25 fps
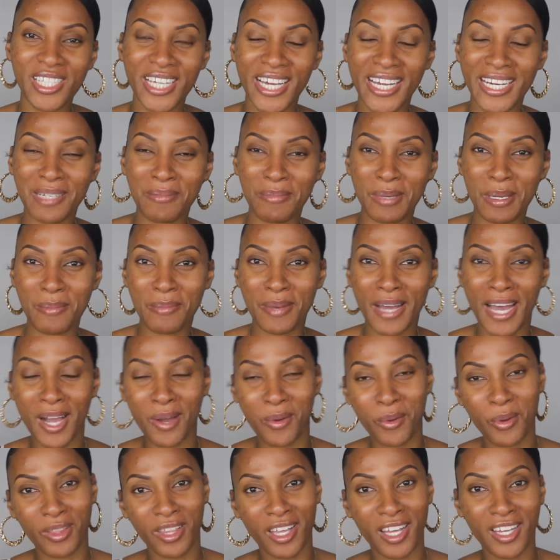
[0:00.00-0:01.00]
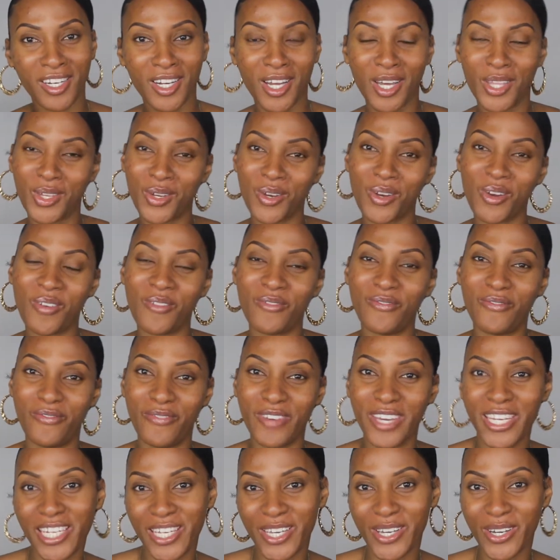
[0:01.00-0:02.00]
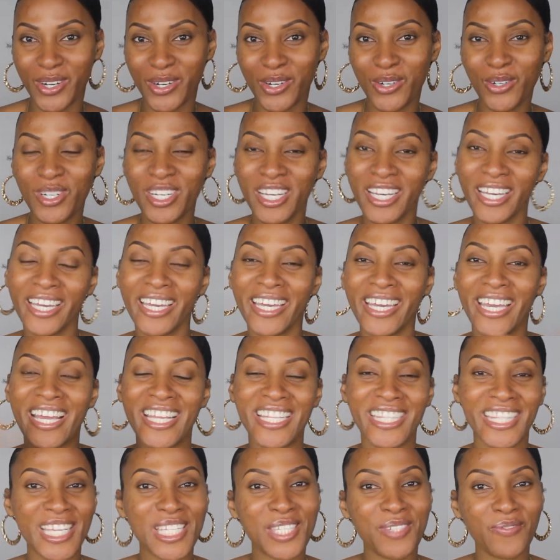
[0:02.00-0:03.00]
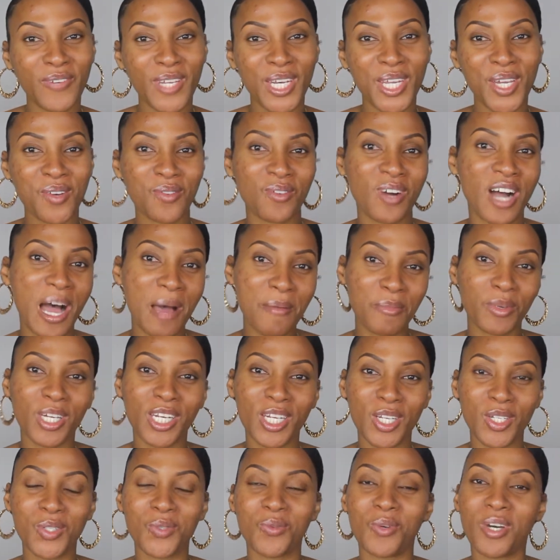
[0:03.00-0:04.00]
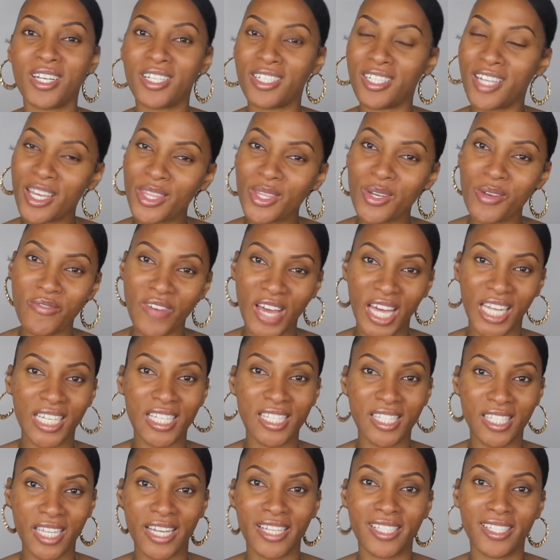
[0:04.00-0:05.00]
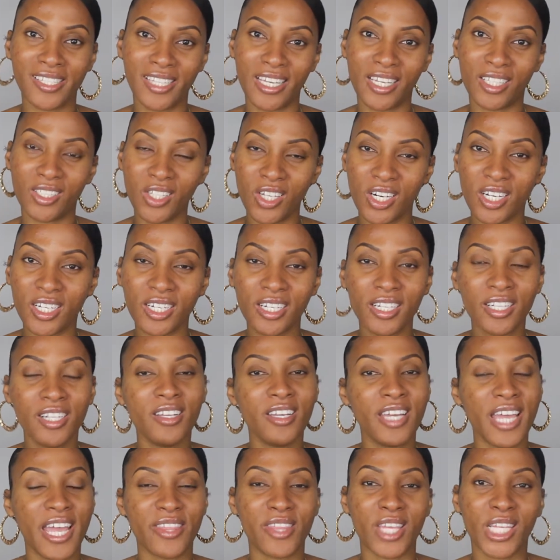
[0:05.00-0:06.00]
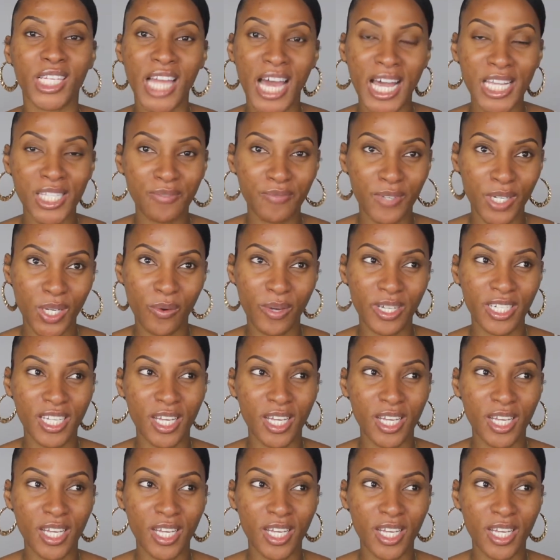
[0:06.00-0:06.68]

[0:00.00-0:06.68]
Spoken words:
Teddy B back with another video. In this video, I'm gonna do another Valentine's Day look. In the last video, I